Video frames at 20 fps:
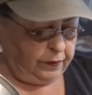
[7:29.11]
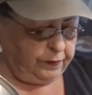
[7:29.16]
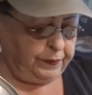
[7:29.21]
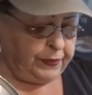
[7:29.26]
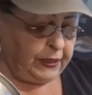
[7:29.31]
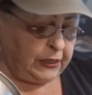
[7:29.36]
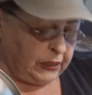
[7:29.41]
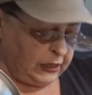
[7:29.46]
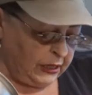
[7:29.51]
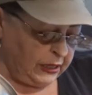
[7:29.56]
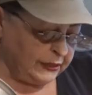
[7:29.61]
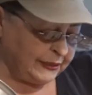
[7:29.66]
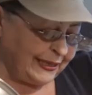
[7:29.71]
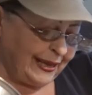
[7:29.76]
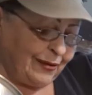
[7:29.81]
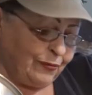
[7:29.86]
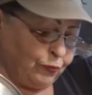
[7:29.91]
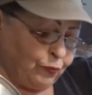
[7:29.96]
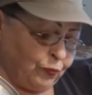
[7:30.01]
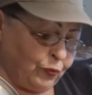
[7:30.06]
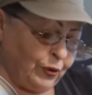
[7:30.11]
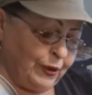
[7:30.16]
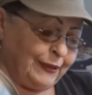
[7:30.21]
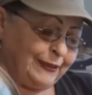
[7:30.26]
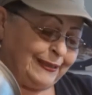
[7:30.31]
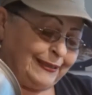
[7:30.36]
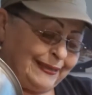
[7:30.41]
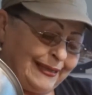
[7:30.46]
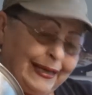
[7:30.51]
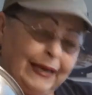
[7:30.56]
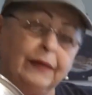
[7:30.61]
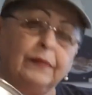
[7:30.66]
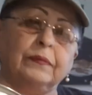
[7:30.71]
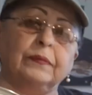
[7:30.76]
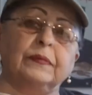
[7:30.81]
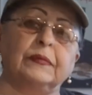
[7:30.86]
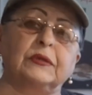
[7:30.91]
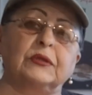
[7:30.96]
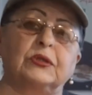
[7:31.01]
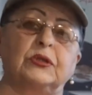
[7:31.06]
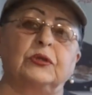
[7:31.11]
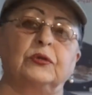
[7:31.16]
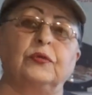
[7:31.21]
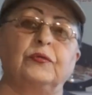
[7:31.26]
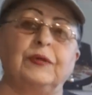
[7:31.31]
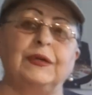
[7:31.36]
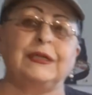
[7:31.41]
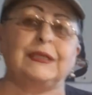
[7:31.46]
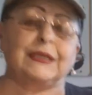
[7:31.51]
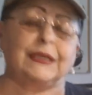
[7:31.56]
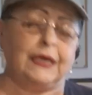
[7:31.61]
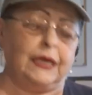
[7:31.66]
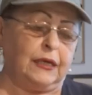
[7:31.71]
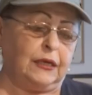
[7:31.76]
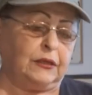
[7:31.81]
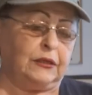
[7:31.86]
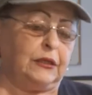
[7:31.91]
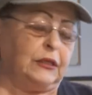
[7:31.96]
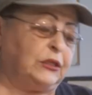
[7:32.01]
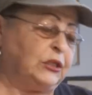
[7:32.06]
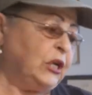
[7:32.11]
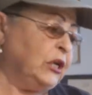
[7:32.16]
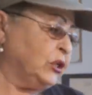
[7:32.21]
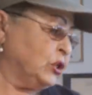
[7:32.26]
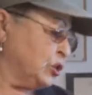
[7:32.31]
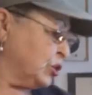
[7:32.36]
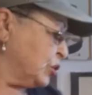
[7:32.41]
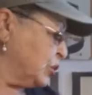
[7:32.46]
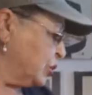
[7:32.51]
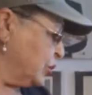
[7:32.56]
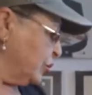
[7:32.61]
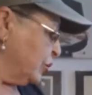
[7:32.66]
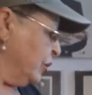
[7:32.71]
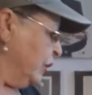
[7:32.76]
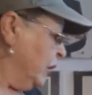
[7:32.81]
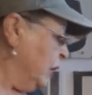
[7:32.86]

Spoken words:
because I want them to retain the texture,